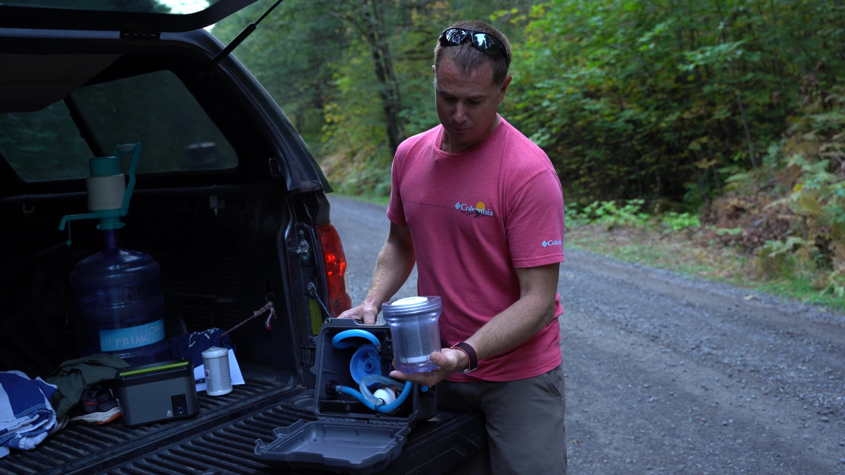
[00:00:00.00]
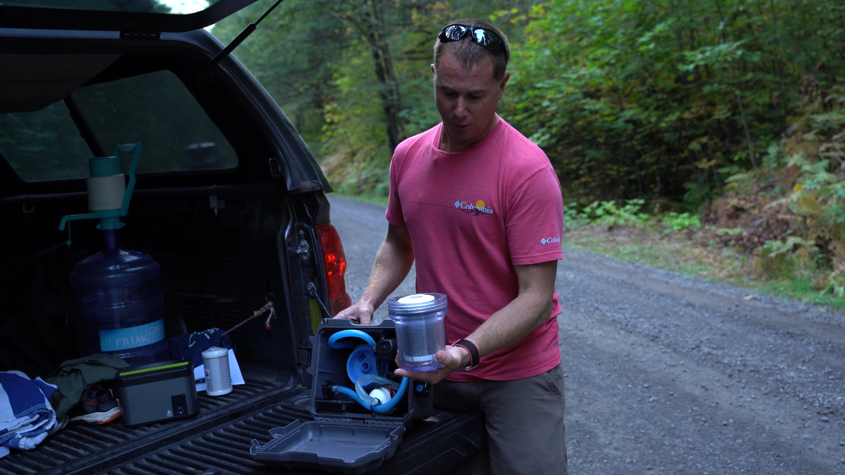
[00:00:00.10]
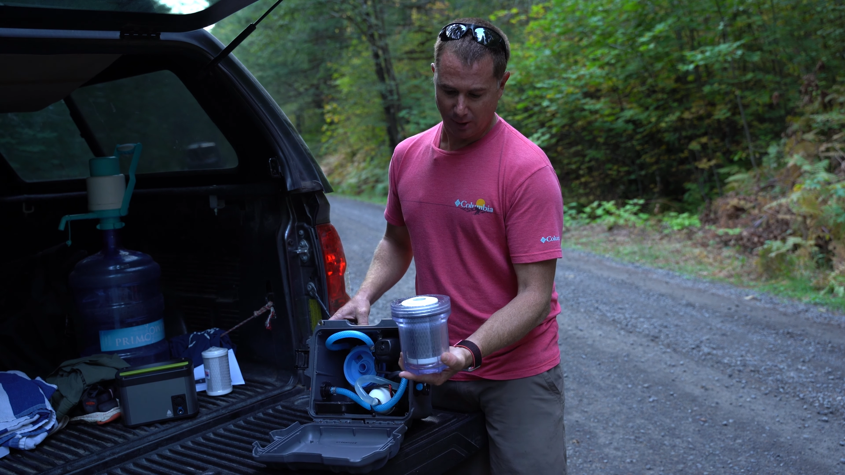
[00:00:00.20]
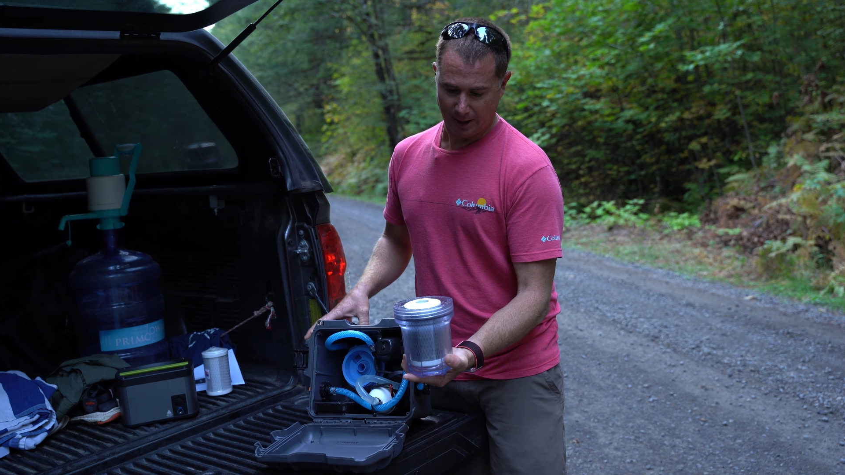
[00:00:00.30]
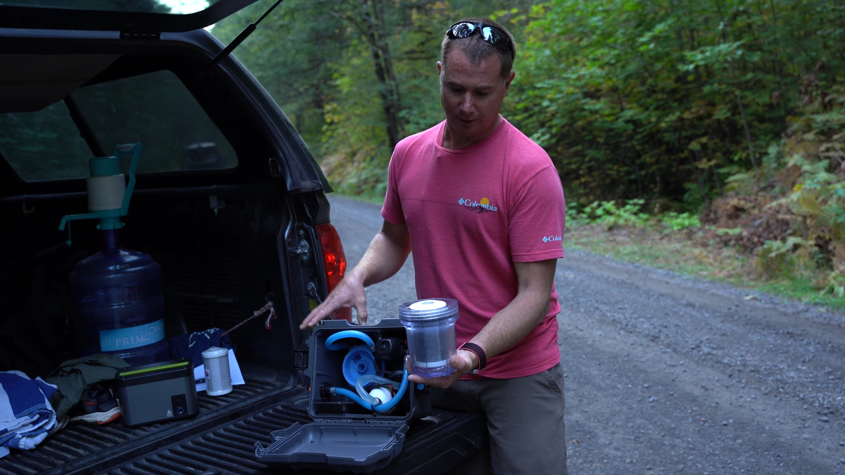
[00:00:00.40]

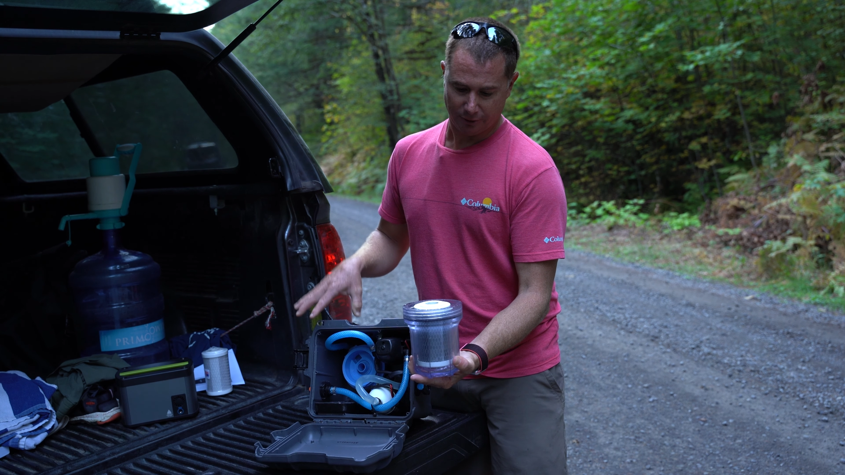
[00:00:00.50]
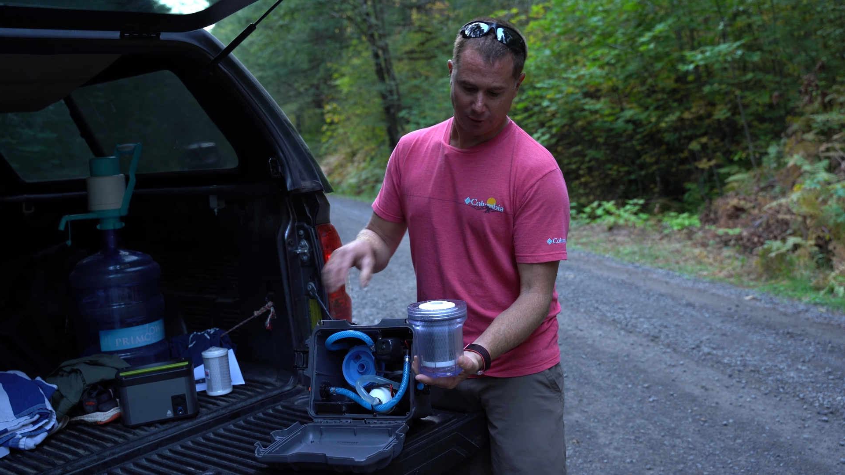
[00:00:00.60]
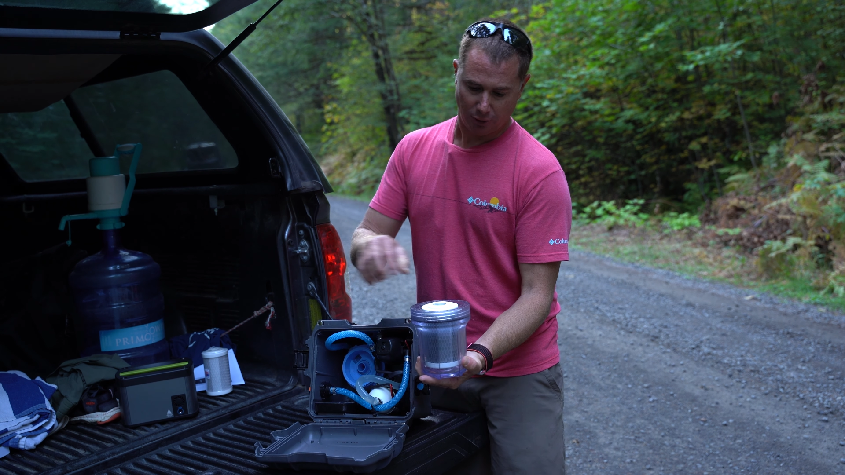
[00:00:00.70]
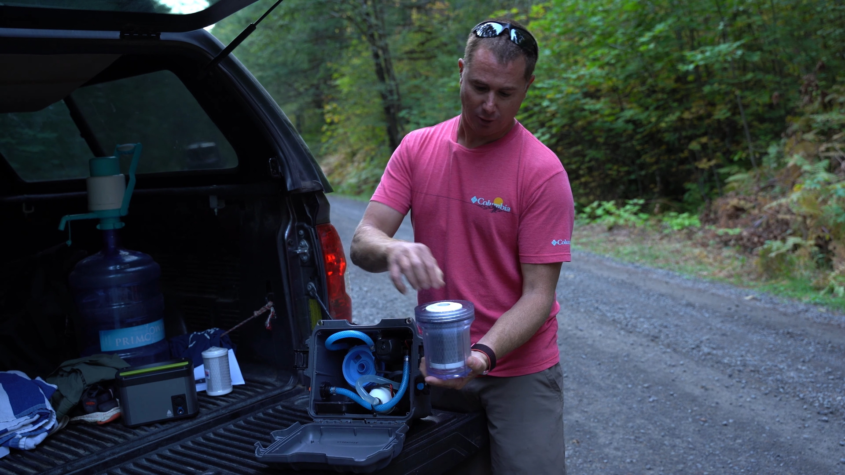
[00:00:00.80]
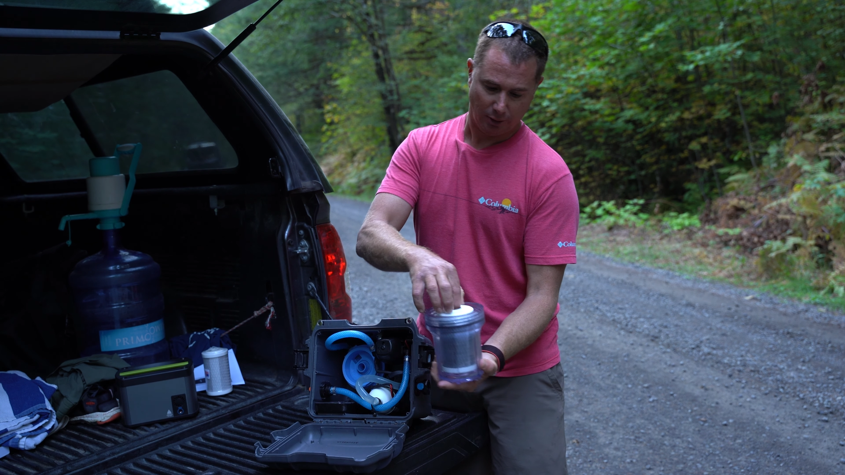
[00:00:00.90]
pull out
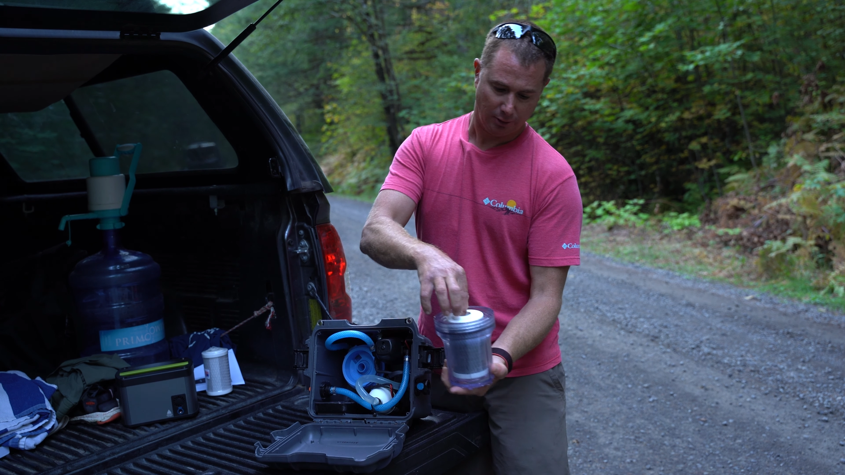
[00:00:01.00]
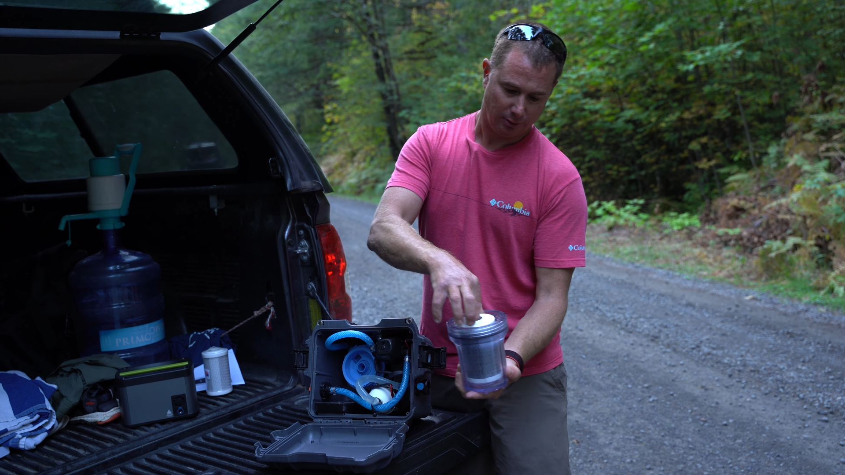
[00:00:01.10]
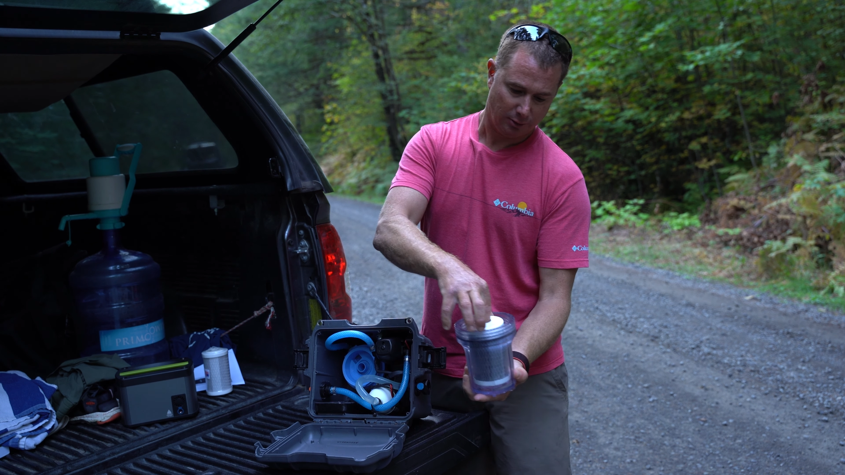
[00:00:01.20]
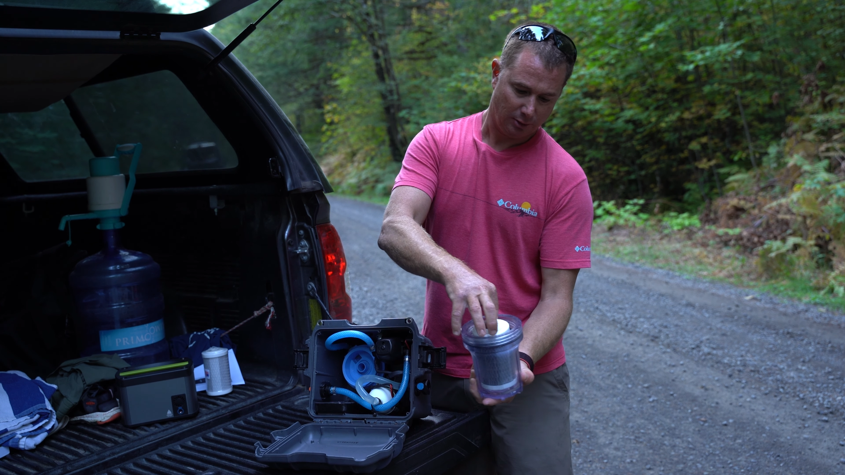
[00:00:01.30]
your